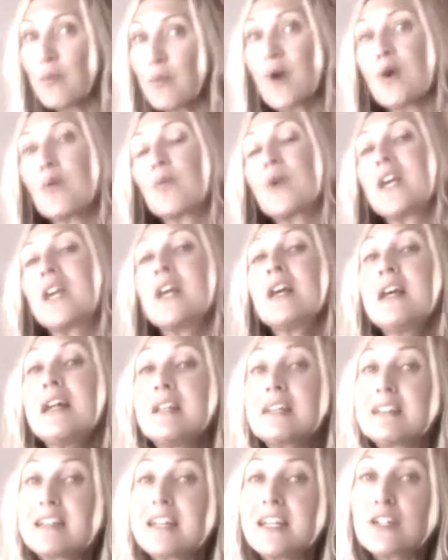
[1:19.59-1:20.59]
where we
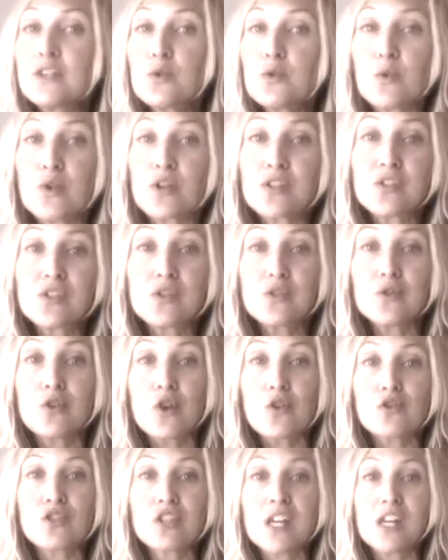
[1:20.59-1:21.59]
lean towards two
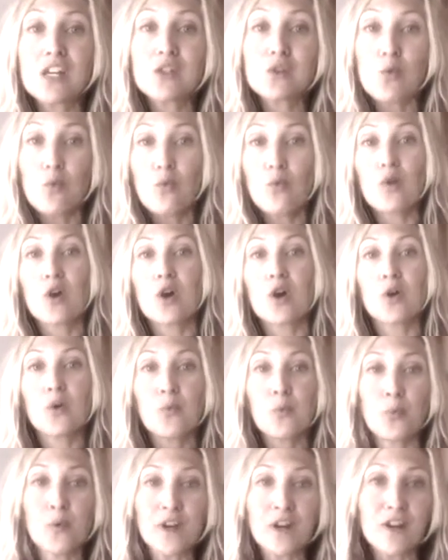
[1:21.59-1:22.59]
doshas
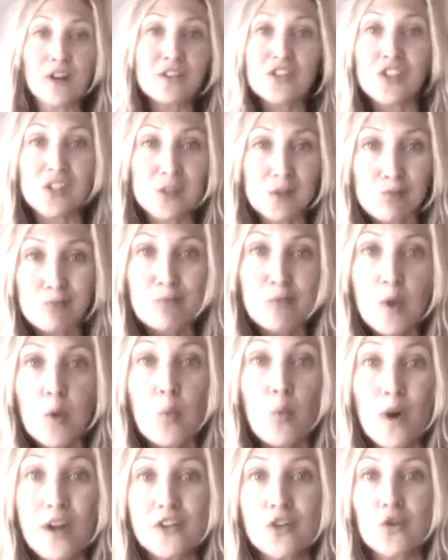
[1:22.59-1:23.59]
or we're just
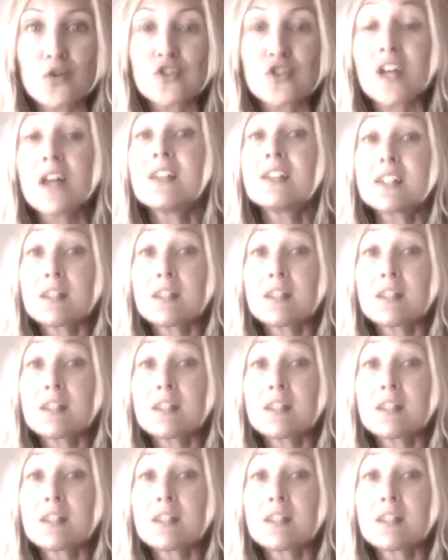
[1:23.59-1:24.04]
one dosha.